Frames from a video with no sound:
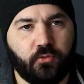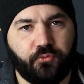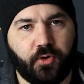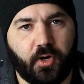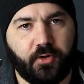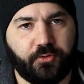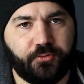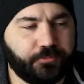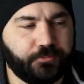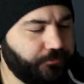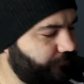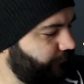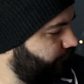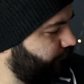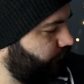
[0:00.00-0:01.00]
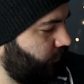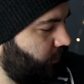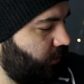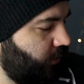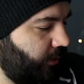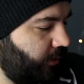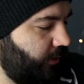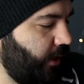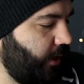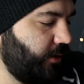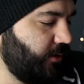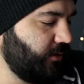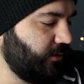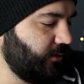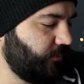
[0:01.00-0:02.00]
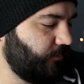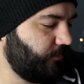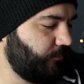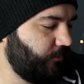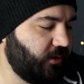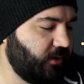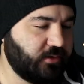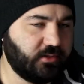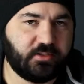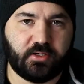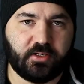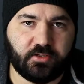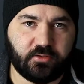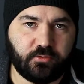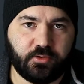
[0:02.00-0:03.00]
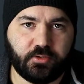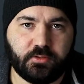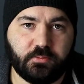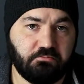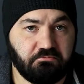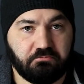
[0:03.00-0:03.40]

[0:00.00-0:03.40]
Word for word: Ronald. Yeah, he's a he's a Stegosaurus.